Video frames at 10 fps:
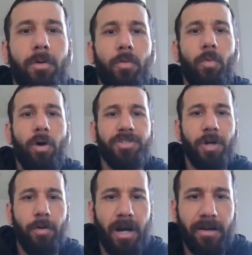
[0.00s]
What's
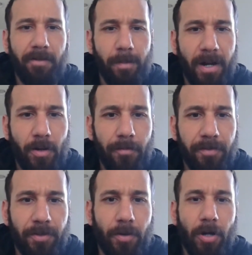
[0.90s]
going on, everybody?
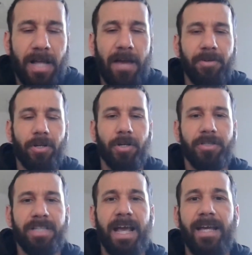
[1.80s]
Hopefully you're all having a
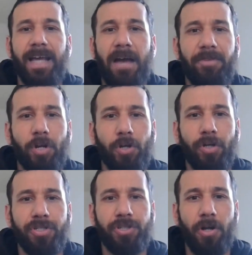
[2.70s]
good day, having a
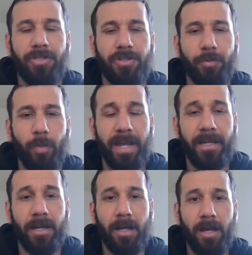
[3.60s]
good start to the
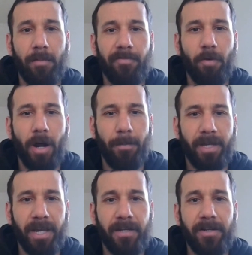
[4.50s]
week. Before I
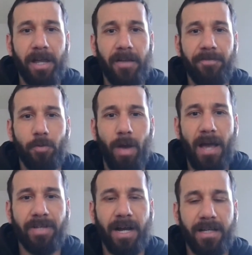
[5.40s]
begin, if you
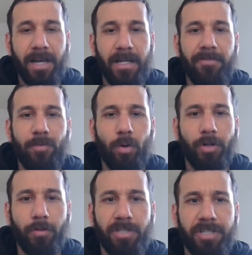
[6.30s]
have not yet, if you are
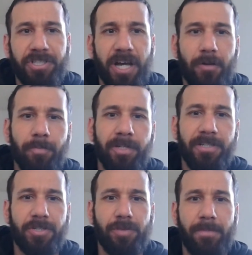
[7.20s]
new to this channel,
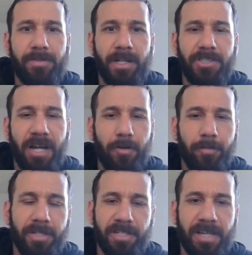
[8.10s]
please subscribe to my channel.
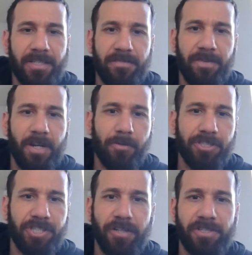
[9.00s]
Please like this video.
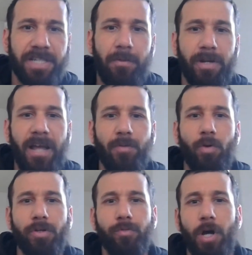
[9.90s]
Share this out with
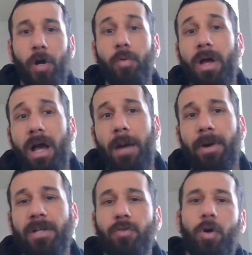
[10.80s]
anyone you know.
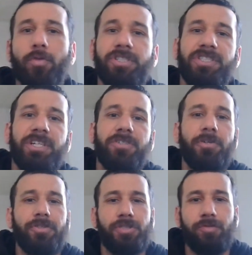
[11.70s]
I'm on the road to
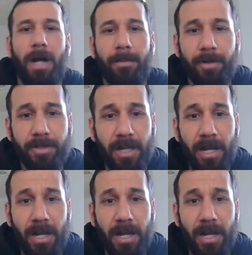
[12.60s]
600 subscribers.